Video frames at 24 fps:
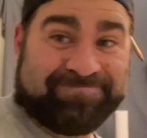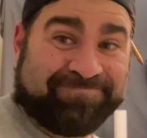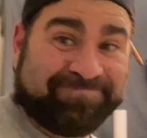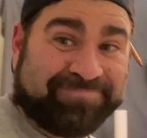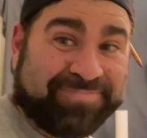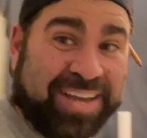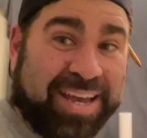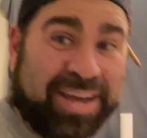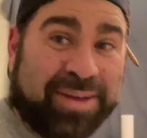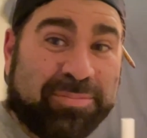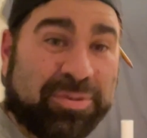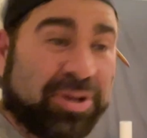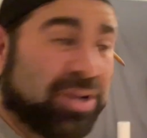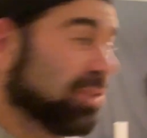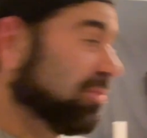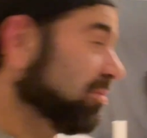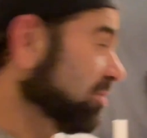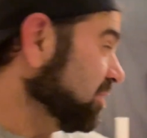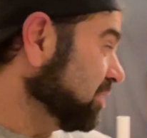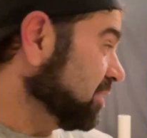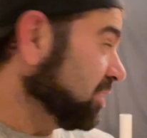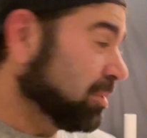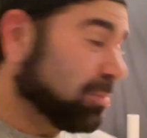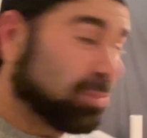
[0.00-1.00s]
I'm not
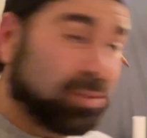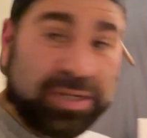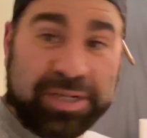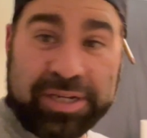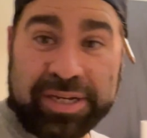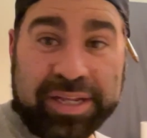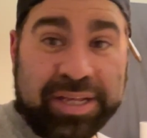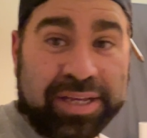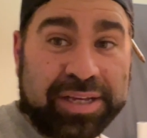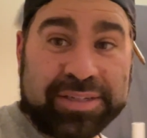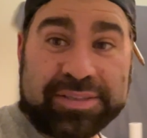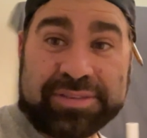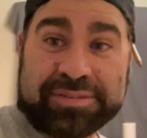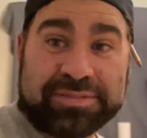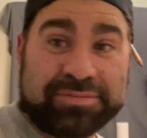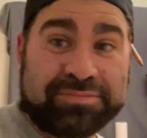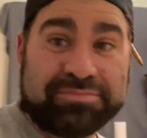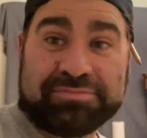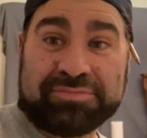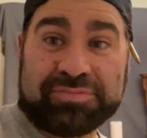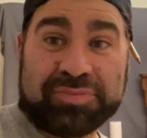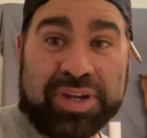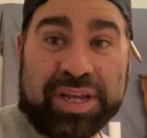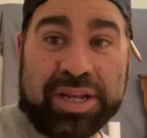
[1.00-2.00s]
even sleeping in here
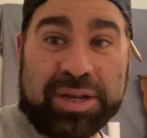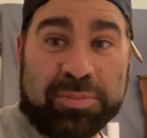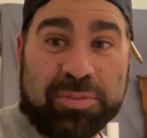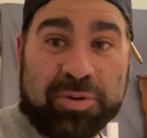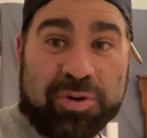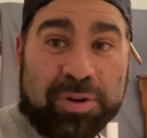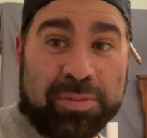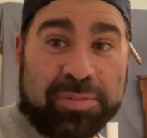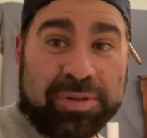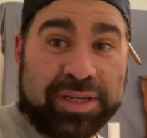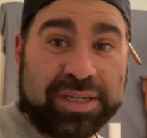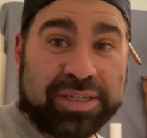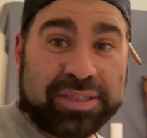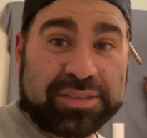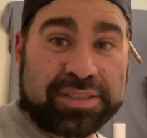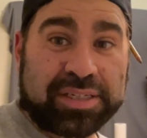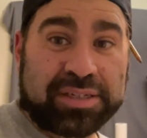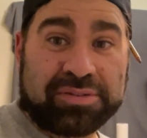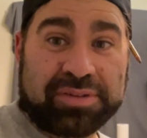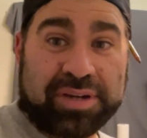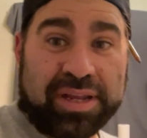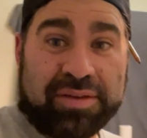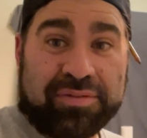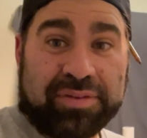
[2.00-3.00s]
anymore because I
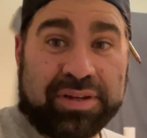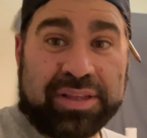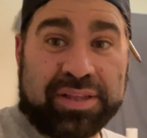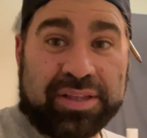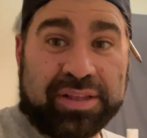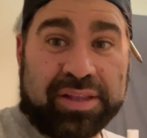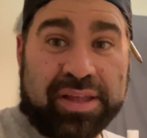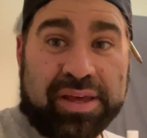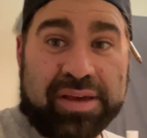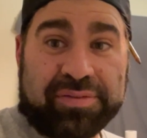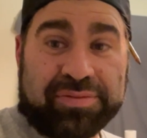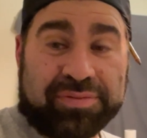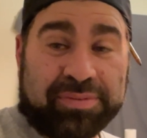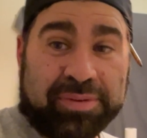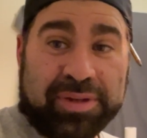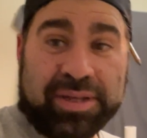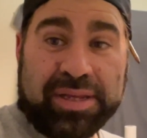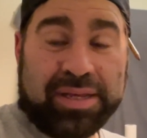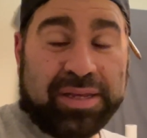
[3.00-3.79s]
don't have anything left.